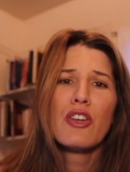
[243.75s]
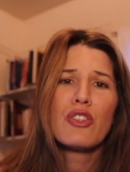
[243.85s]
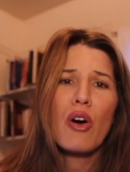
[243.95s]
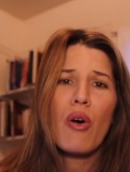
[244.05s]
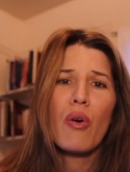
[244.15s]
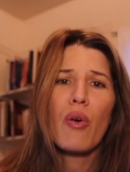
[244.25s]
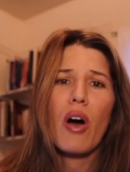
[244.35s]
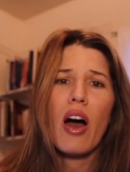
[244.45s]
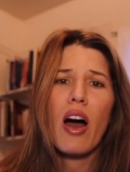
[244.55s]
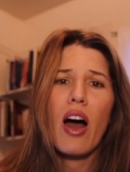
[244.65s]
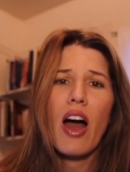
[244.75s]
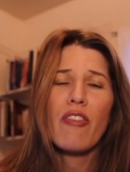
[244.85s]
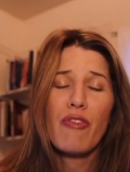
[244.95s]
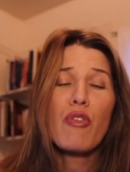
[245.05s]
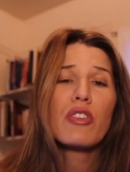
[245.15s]
So
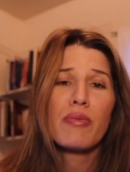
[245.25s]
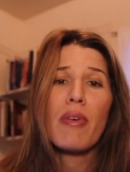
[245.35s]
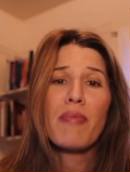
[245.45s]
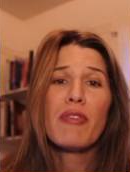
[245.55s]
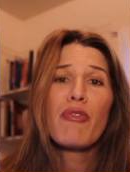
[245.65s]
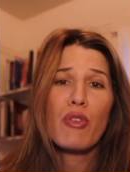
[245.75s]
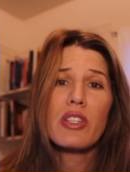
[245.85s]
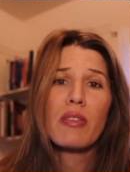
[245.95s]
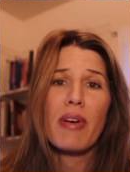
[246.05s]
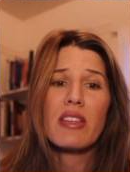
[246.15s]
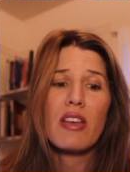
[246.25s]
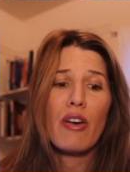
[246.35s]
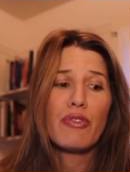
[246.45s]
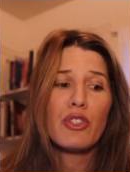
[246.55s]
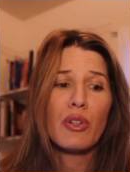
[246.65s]
I've been forcing
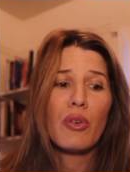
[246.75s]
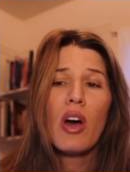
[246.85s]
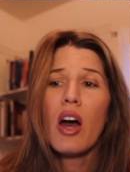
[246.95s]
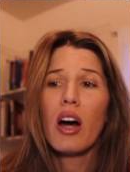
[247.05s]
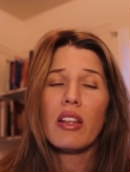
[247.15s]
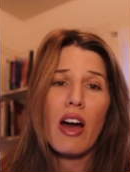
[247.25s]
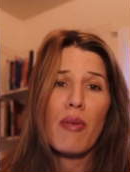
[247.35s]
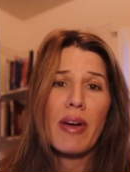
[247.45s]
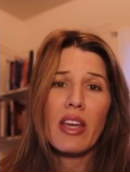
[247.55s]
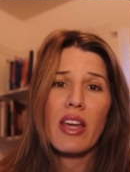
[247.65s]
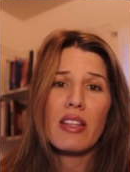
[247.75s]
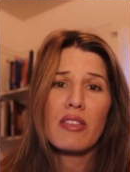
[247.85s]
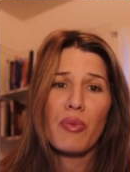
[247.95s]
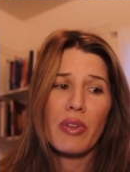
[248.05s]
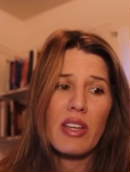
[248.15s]
myself to allow my
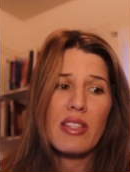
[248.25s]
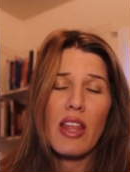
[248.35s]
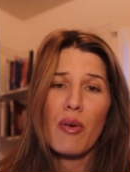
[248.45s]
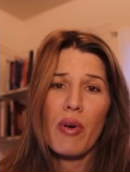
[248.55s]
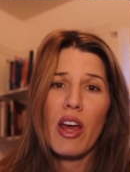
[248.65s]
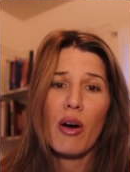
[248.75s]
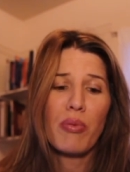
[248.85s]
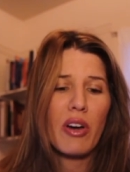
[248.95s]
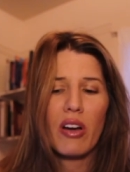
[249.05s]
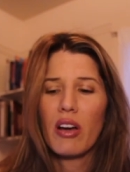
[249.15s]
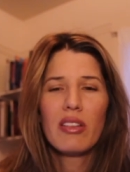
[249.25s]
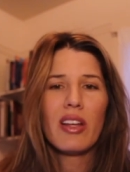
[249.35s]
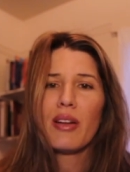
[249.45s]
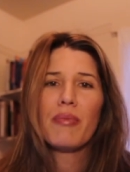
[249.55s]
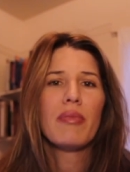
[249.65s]
kids, when they say they want to help cook,
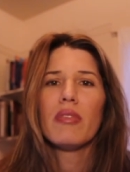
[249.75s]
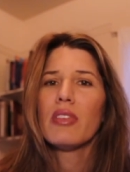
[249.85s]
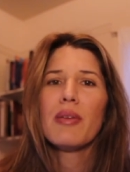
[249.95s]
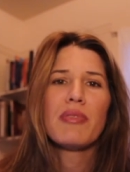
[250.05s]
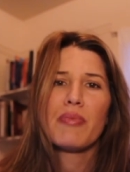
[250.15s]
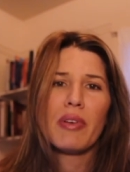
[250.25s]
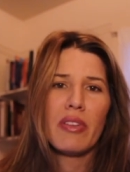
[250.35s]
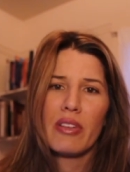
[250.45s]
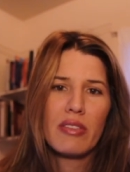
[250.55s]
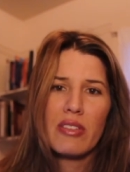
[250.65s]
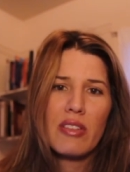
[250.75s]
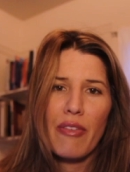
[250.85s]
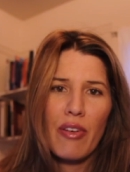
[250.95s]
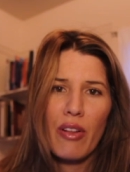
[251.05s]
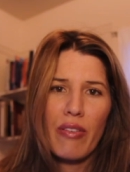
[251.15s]
let them spill the
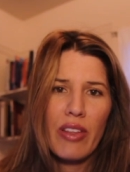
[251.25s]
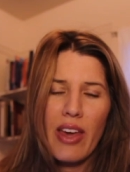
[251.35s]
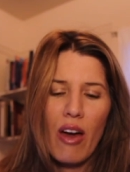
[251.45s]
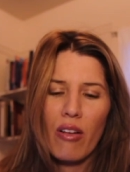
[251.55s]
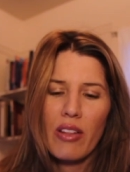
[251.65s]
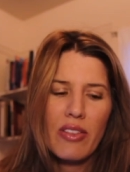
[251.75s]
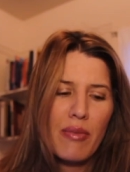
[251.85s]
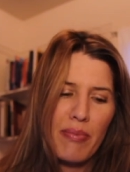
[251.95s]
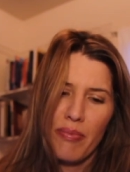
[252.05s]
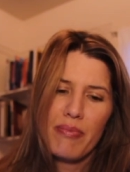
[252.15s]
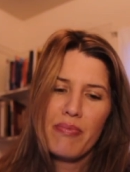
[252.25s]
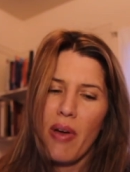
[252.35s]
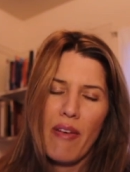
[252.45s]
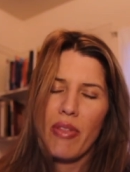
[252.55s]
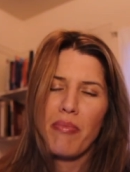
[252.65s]
stuff all over the counter. Let them
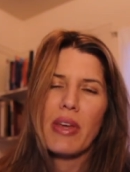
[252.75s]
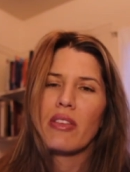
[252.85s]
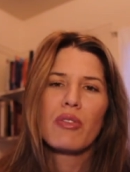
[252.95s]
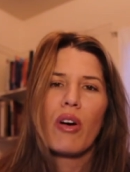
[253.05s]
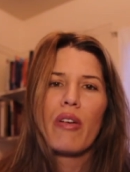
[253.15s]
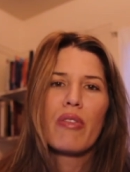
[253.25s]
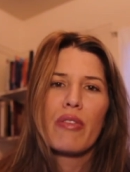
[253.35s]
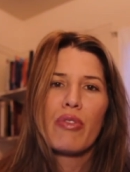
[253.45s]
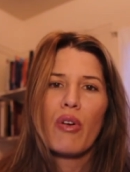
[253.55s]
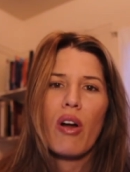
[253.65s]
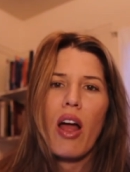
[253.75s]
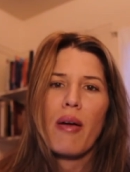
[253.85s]
have the beans go all over the floor.